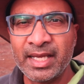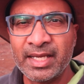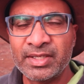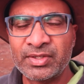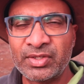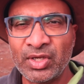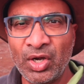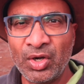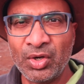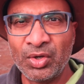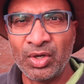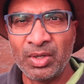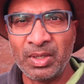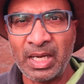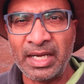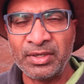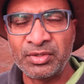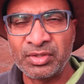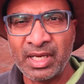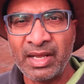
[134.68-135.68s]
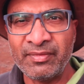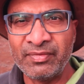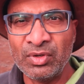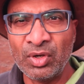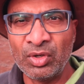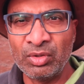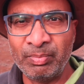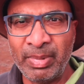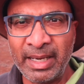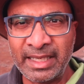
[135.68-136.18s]
So I should have
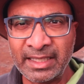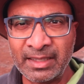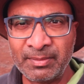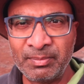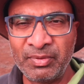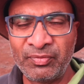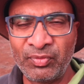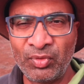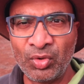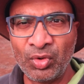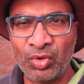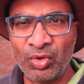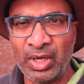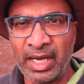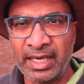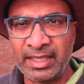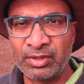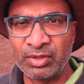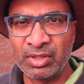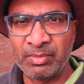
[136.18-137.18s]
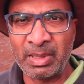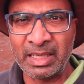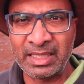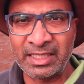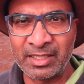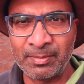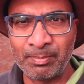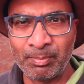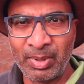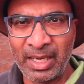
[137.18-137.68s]
known better before, during my
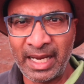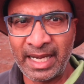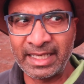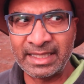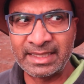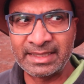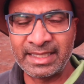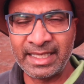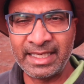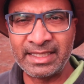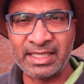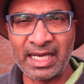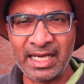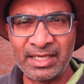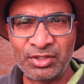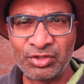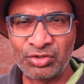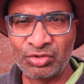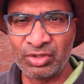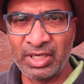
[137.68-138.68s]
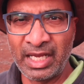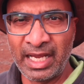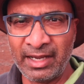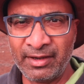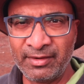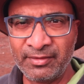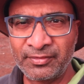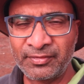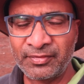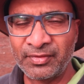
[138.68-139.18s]
trip planning stage, I should
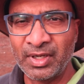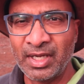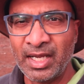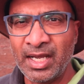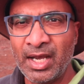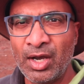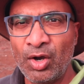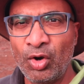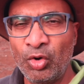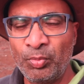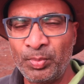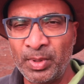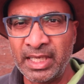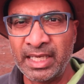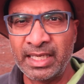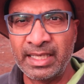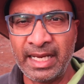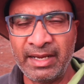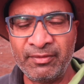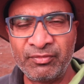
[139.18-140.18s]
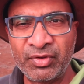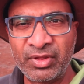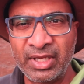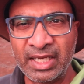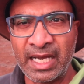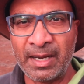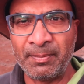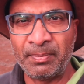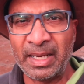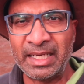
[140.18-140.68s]
have opened
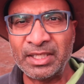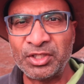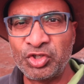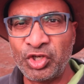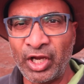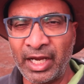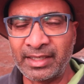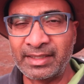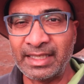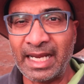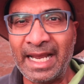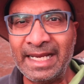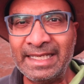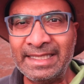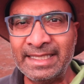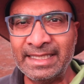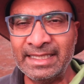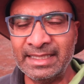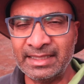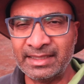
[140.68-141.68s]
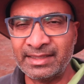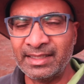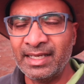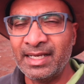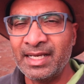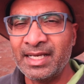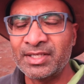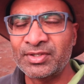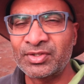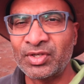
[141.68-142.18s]
everything up and checked. I didn't.
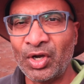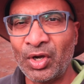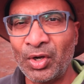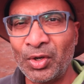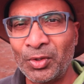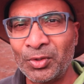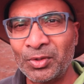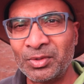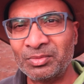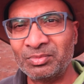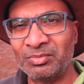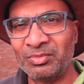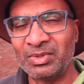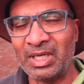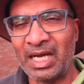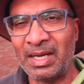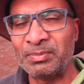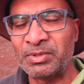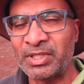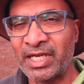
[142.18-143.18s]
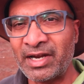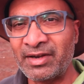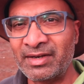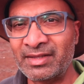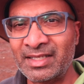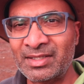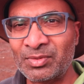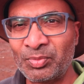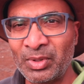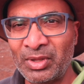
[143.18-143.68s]
So I'm
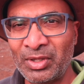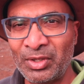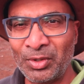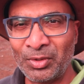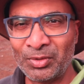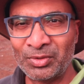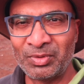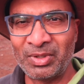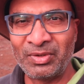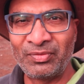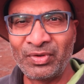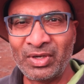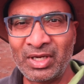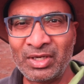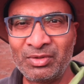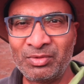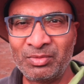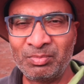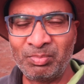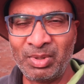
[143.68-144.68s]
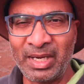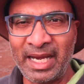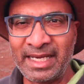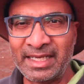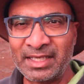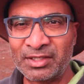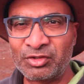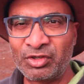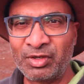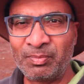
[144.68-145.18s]
sharing this with you. If you're
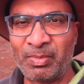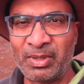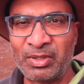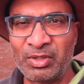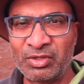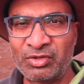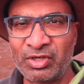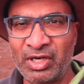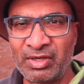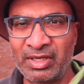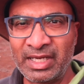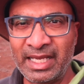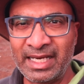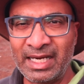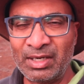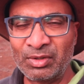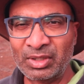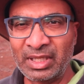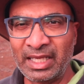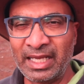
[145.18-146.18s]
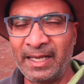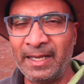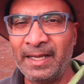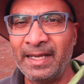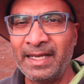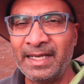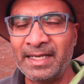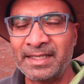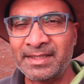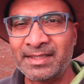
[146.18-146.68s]
planning a trip and you're trying to get out there,
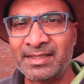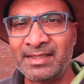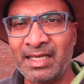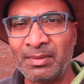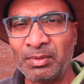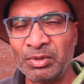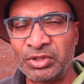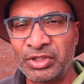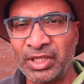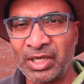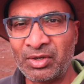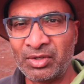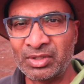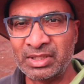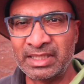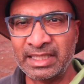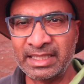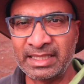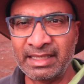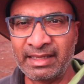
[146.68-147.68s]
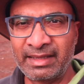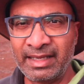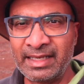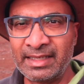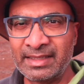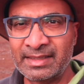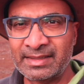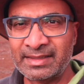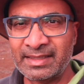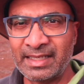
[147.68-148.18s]
just double check on certain
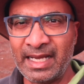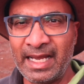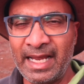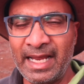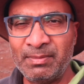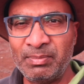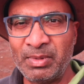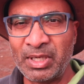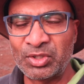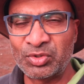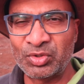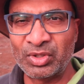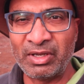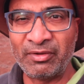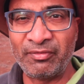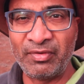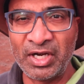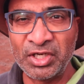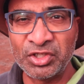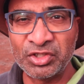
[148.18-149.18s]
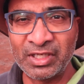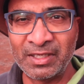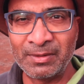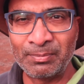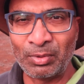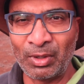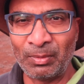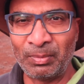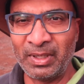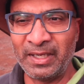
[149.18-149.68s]
things and make sure they're
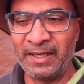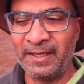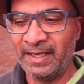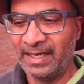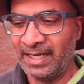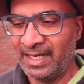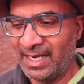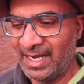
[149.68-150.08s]
functioning properly.